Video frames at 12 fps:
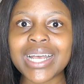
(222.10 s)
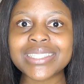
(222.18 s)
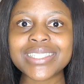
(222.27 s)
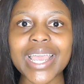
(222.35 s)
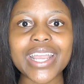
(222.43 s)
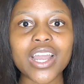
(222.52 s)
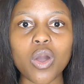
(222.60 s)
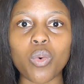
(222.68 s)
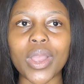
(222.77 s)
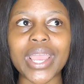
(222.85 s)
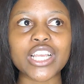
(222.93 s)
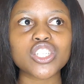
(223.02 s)
take
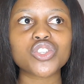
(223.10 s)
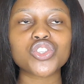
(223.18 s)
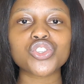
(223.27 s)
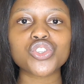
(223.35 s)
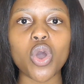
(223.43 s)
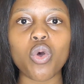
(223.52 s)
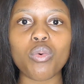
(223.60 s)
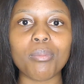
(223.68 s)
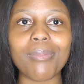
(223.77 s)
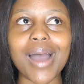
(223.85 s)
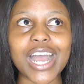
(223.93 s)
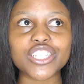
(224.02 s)
away so
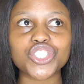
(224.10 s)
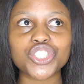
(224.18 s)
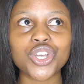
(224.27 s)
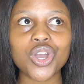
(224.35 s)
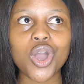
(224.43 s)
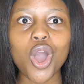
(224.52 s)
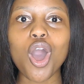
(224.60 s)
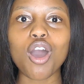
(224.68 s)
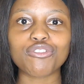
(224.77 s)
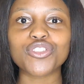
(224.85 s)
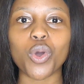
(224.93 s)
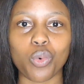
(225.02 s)
much
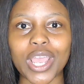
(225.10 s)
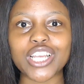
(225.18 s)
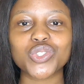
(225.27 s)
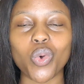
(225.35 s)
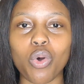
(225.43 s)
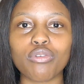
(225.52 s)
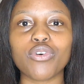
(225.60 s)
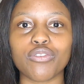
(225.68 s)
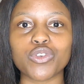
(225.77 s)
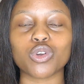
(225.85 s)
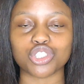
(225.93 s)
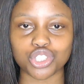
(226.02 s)
of the weight off
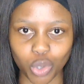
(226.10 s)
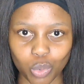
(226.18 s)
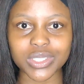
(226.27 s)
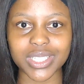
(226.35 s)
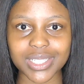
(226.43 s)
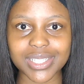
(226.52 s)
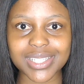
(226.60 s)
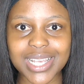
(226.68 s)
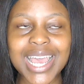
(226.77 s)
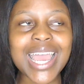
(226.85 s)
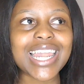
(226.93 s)
of your shoulders.